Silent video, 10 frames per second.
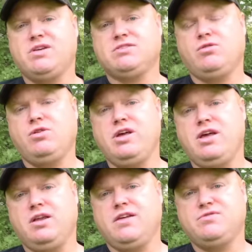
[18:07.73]
slowly
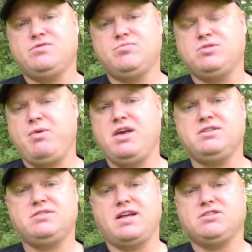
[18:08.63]
and gives you some
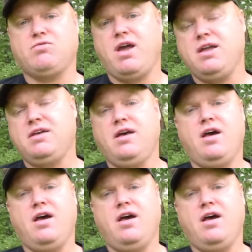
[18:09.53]
space, that's great.